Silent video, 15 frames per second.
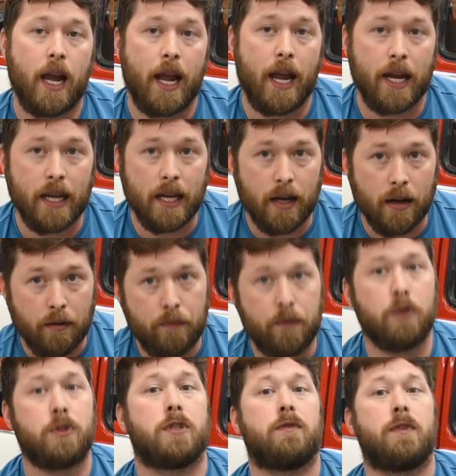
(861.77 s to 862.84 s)
And in a
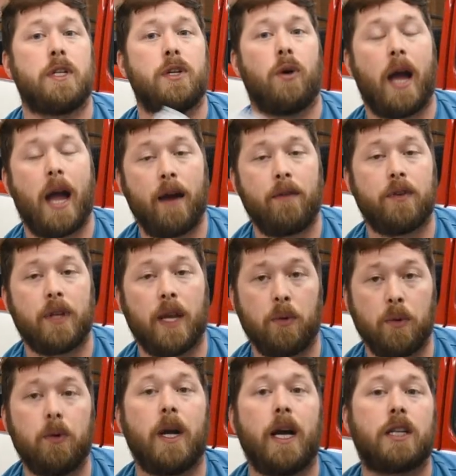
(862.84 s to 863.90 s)
future video after that,
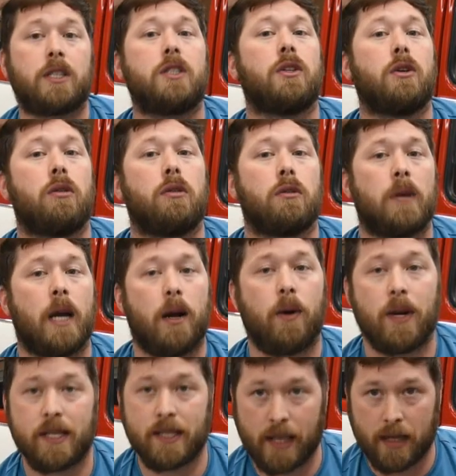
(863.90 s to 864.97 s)
we will actually go through how
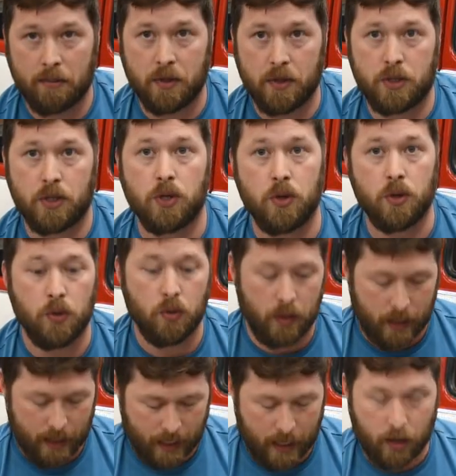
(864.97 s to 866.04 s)
I set up the tune
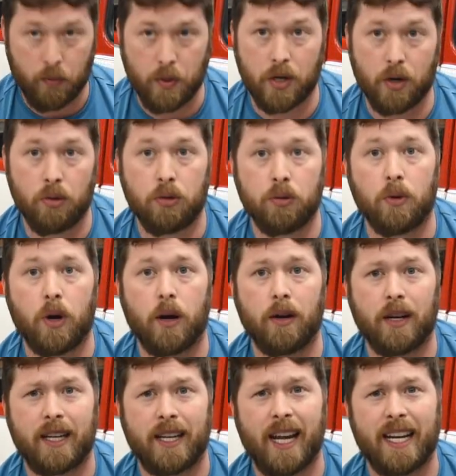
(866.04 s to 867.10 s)
and how we go through
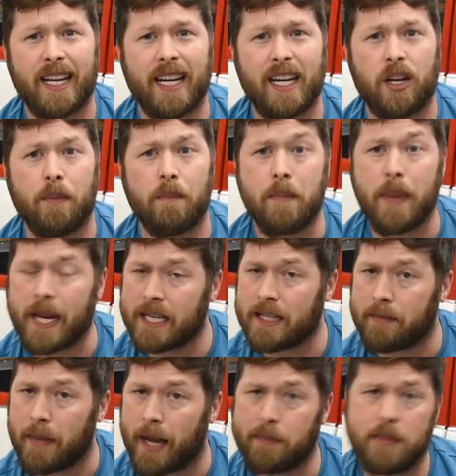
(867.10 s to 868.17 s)
our kind of getting our
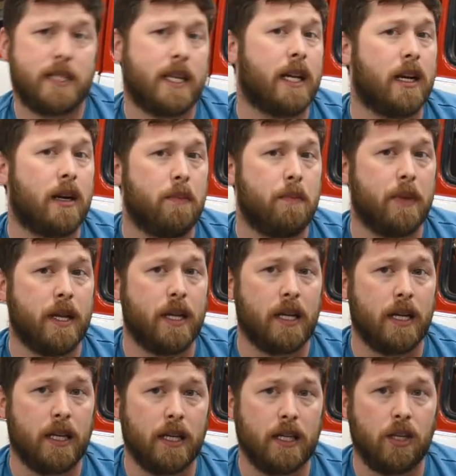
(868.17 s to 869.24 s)
base map set up and
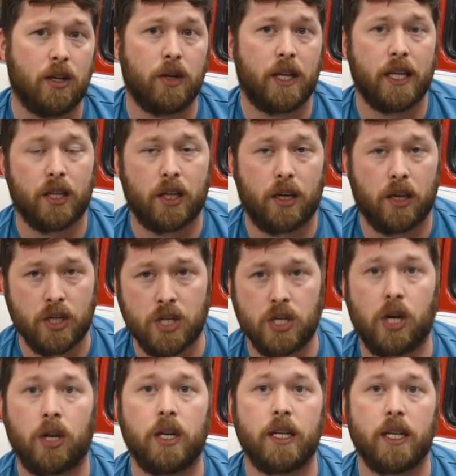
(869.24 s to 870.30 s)
getting the car
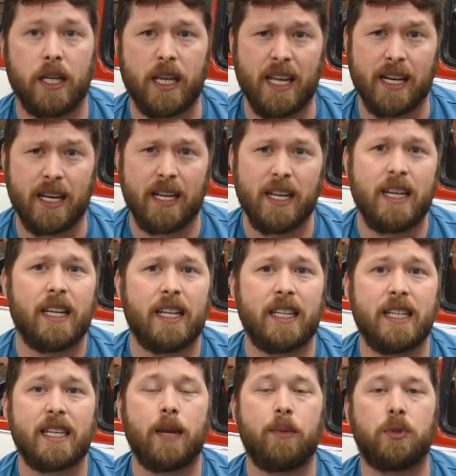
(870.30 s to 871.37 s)
started and at
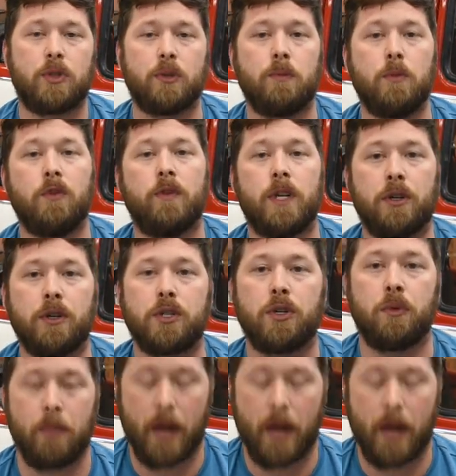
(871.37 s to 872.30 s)
least able to move under its own